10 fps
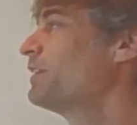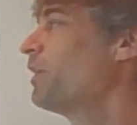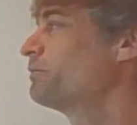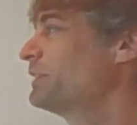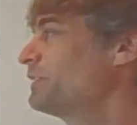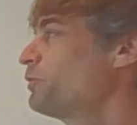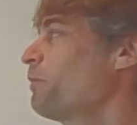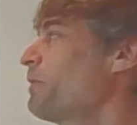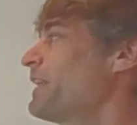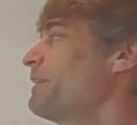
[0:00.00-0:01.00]
of this
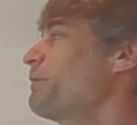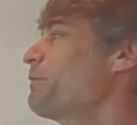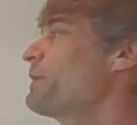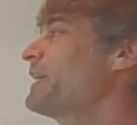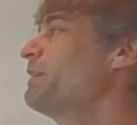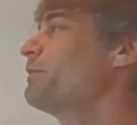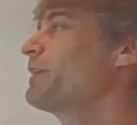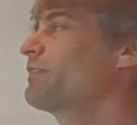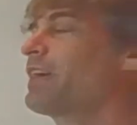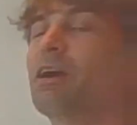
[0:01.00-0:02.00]
formula that we begin
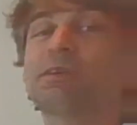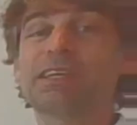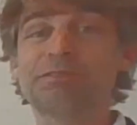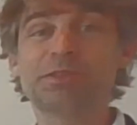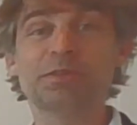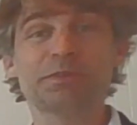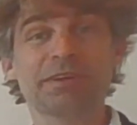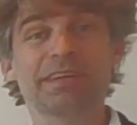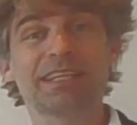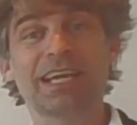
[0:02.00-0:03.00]
with, I'll give you a
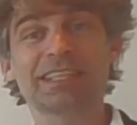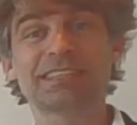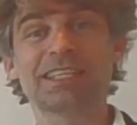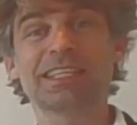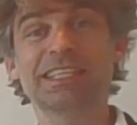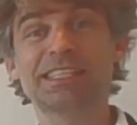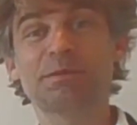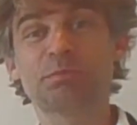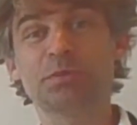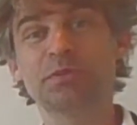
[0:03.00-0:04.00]
very nice and easy
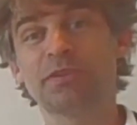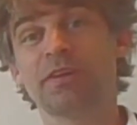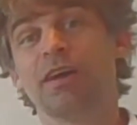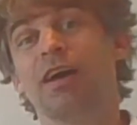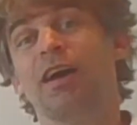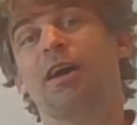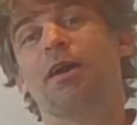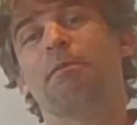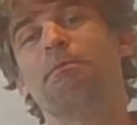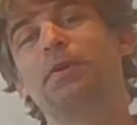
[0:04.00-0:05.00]
proof,
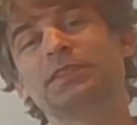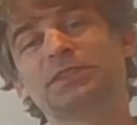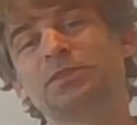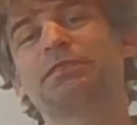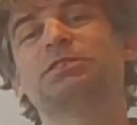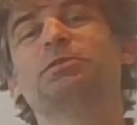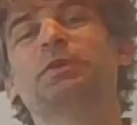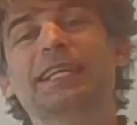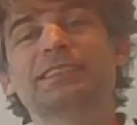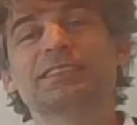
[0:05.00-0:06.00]
but you'll have to
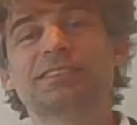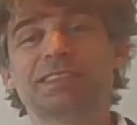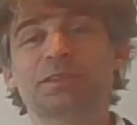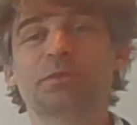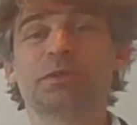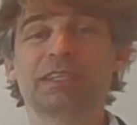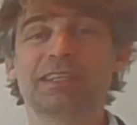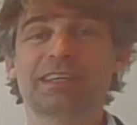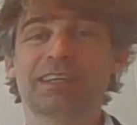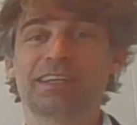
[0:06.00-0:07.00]
wait until we
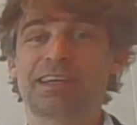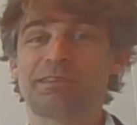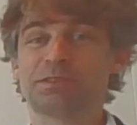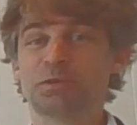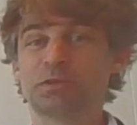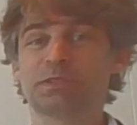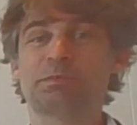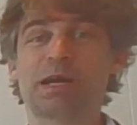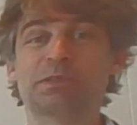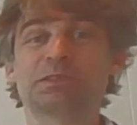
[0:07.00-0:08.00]
have talked
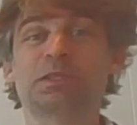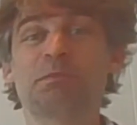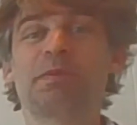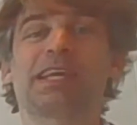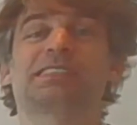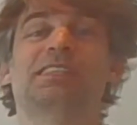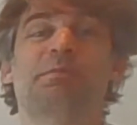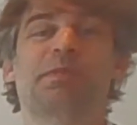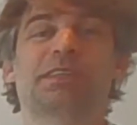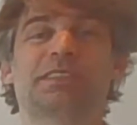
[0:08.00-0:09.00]
about complex
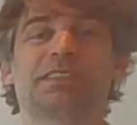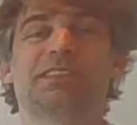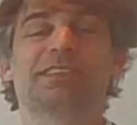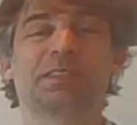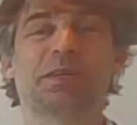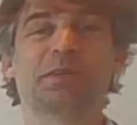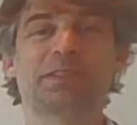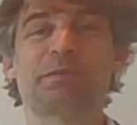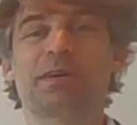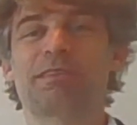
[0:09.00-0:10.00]
numbers. So
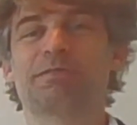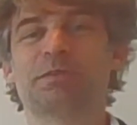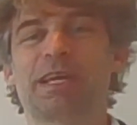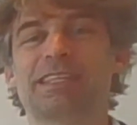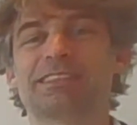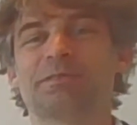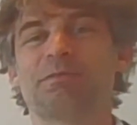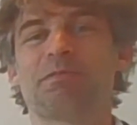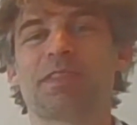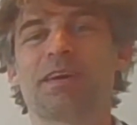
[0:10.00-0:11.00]
that will have to wait.
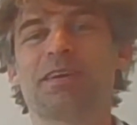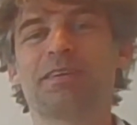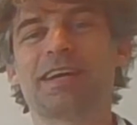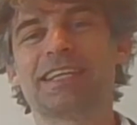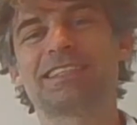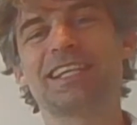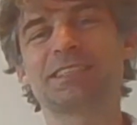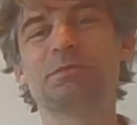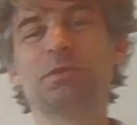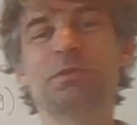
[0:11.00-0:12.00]
All right, let's move